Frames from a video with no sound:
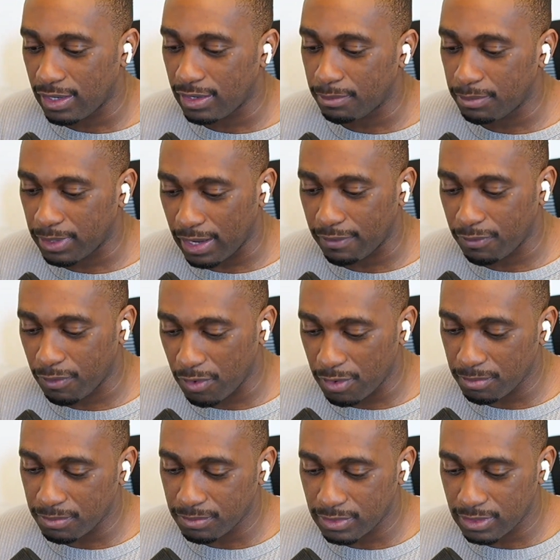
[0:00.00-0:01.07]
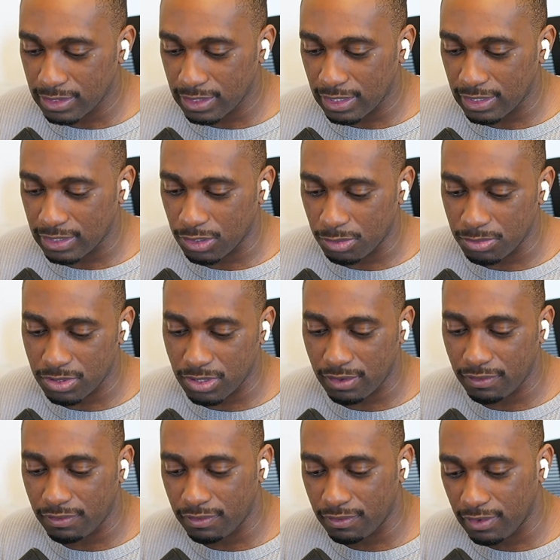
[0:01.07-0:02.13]
platforms in terms
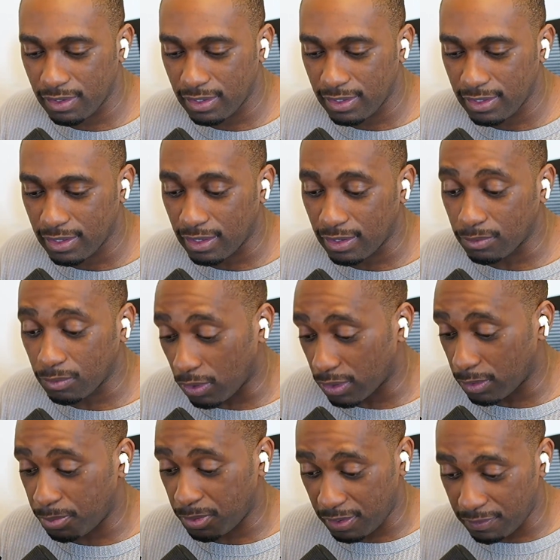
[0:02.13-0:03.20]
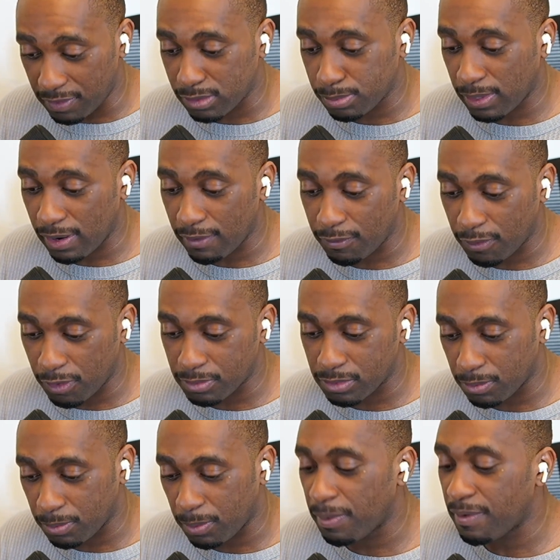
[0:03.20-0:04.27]
of all the previous platforms of
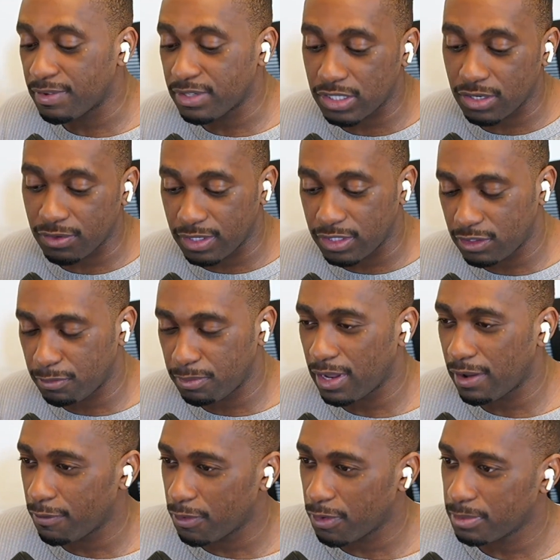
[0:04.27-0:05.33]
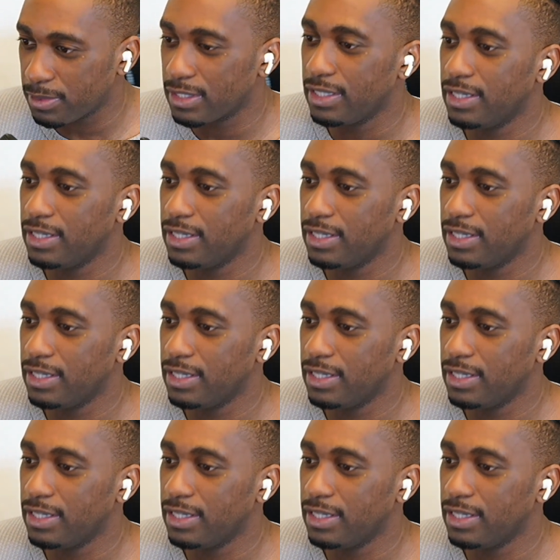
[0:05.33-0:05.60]
the previous generation of platforms.